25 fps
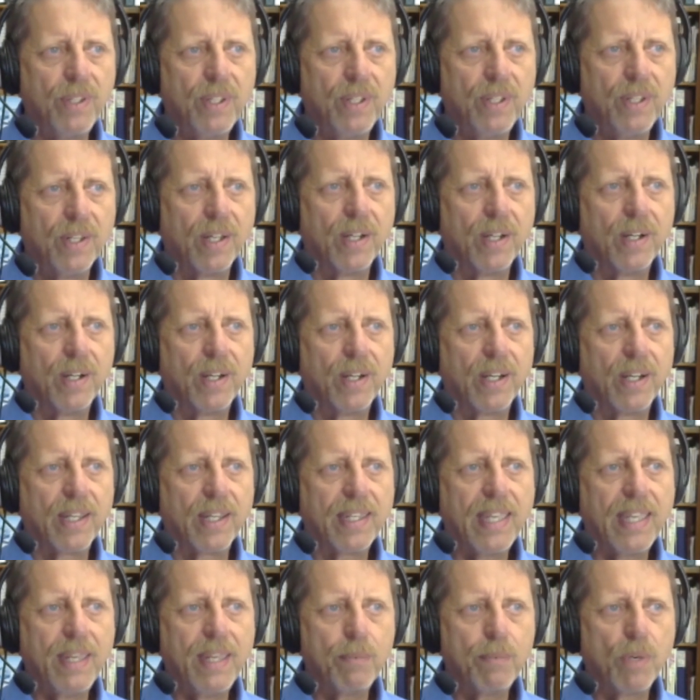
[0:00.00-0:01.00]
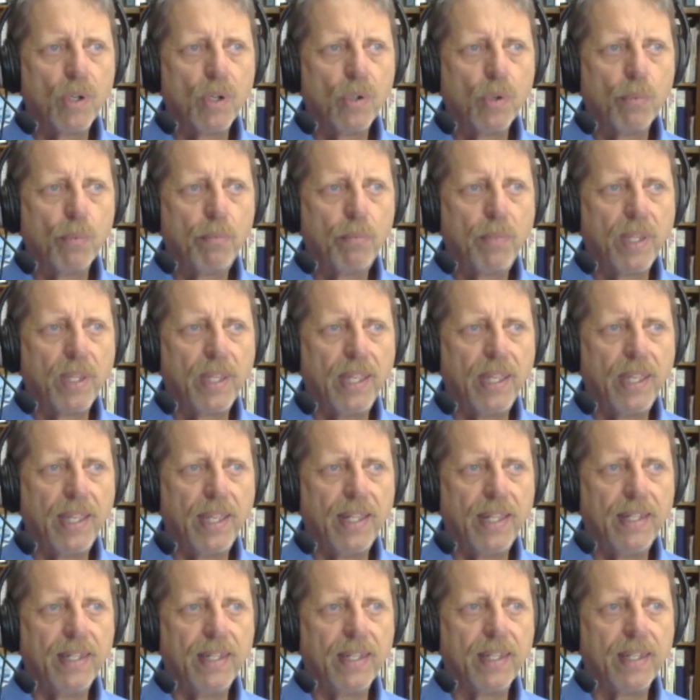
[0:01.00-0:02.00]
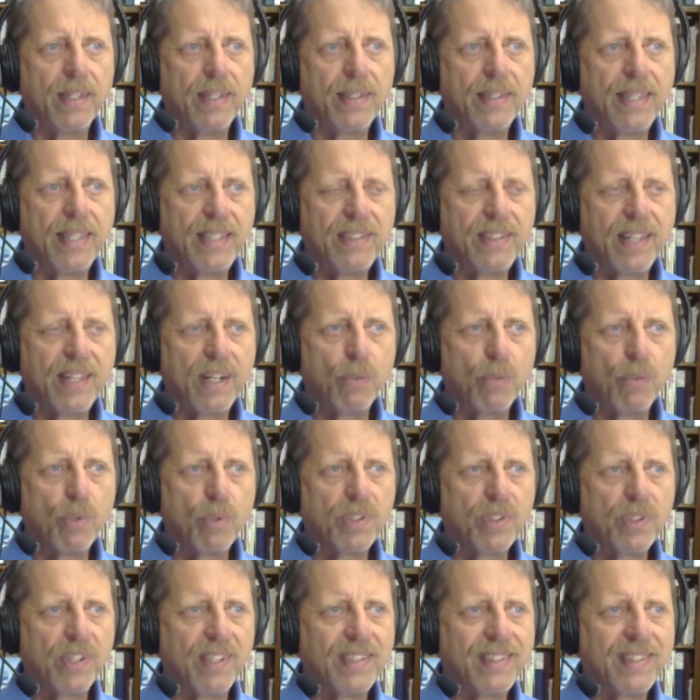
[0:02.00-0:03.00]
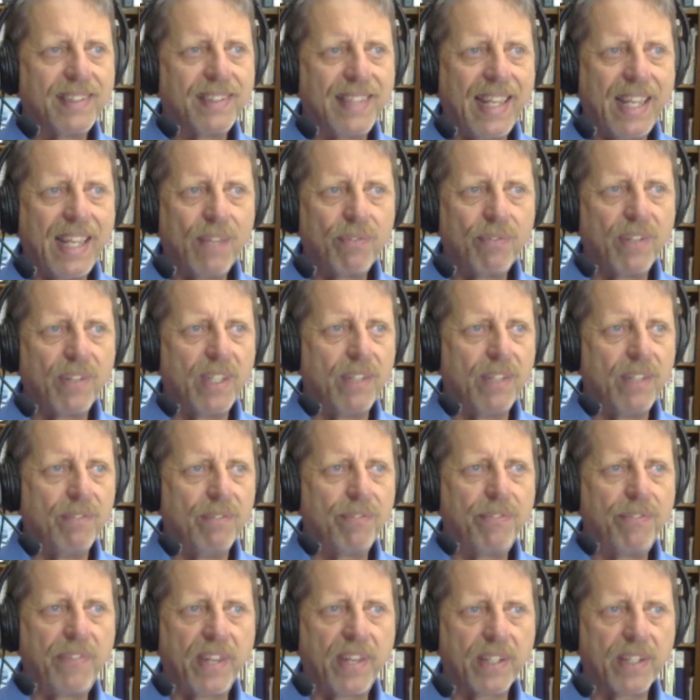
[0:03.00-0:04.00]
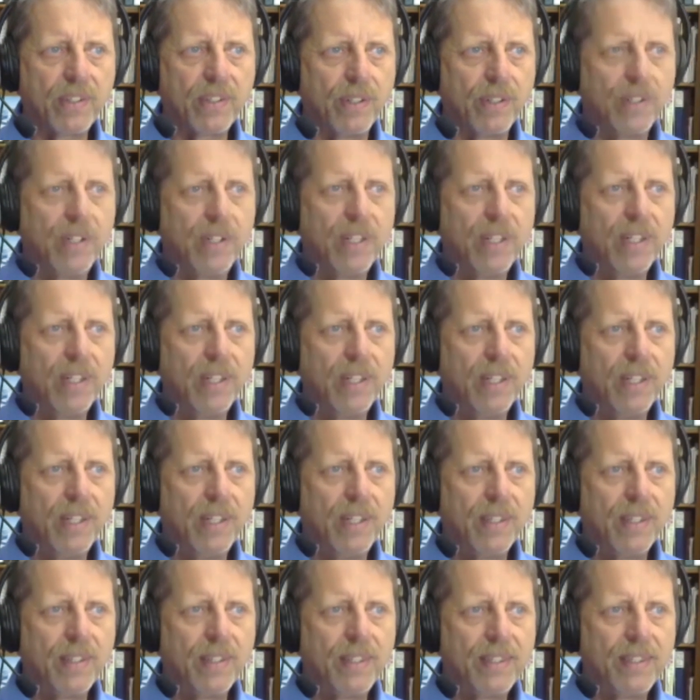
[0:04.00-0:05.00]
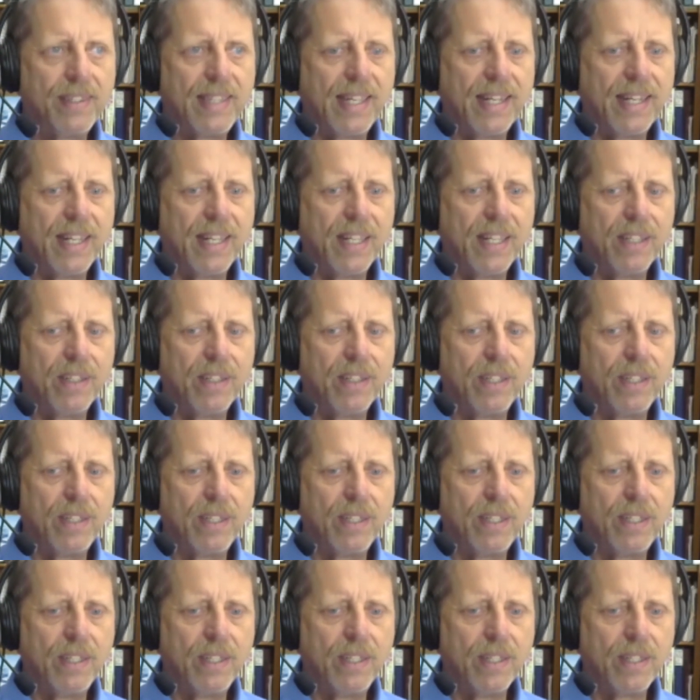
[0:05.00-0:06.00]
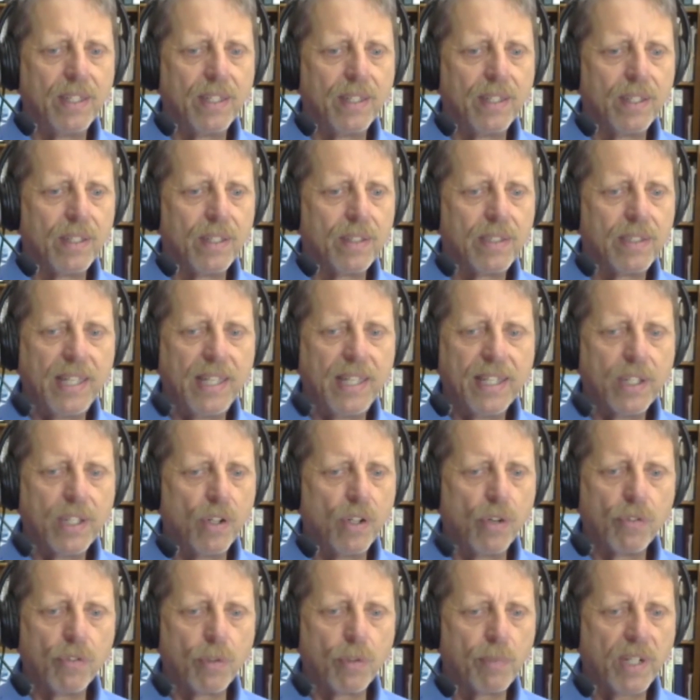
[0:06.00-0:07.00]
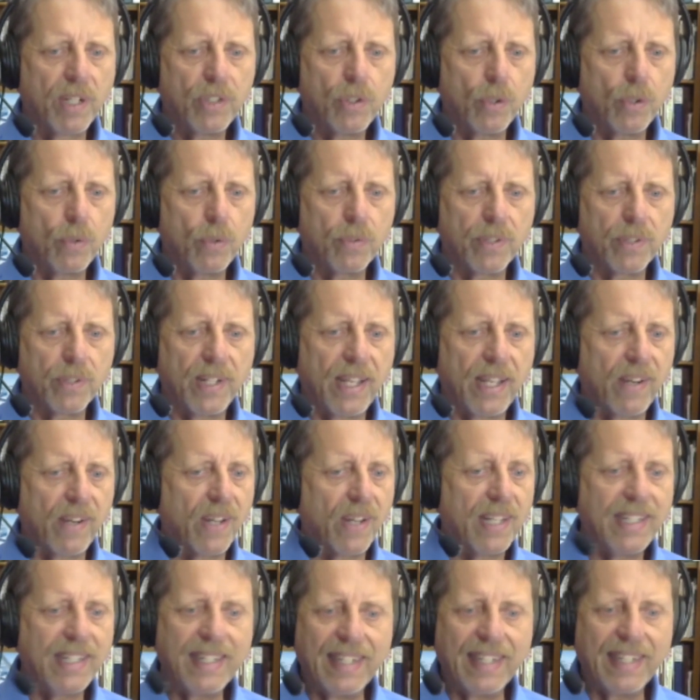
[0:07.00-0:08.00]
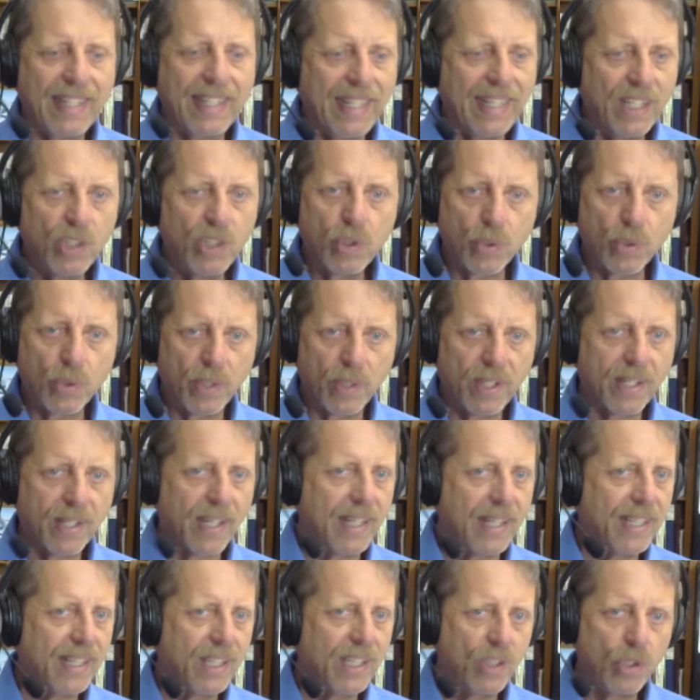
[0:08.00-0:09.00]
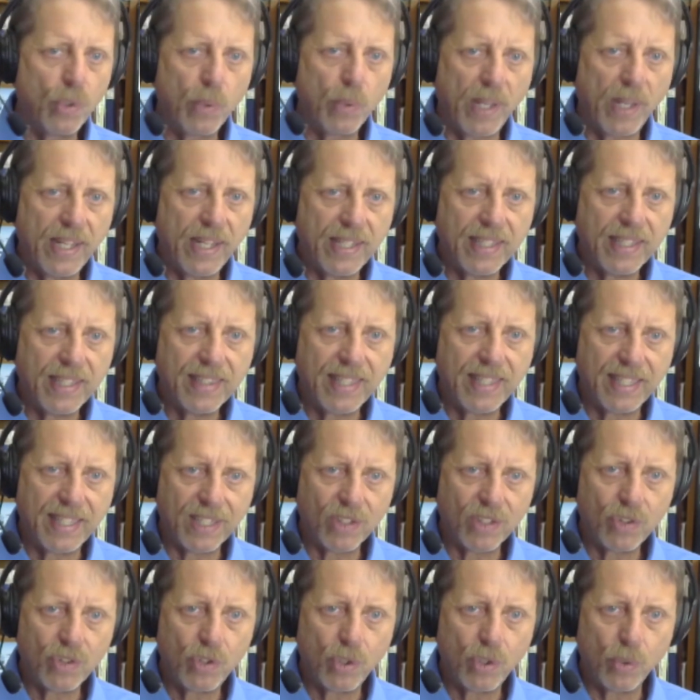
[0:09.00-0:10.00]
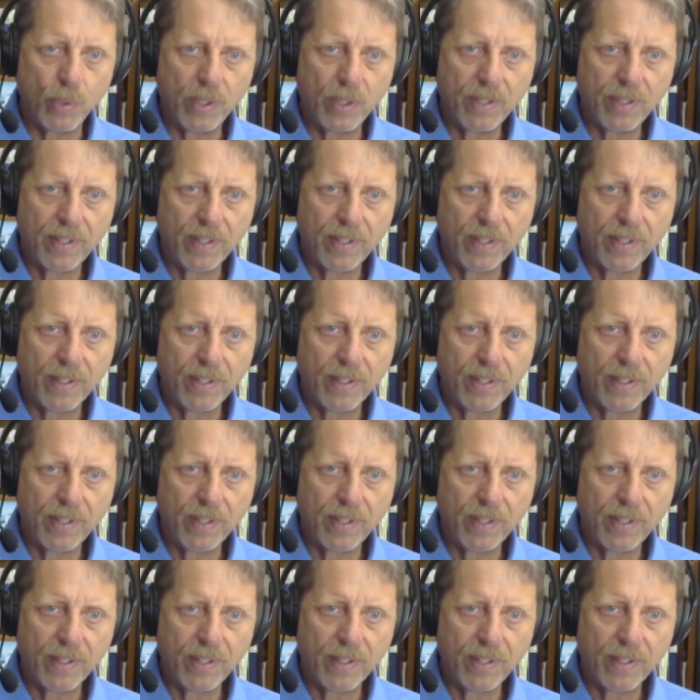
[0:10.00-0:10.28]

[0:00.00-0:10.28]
I came home and they said it was a staph infection that had taken over my shoulder. Now, I didn't injure it. I didn't do anything to it.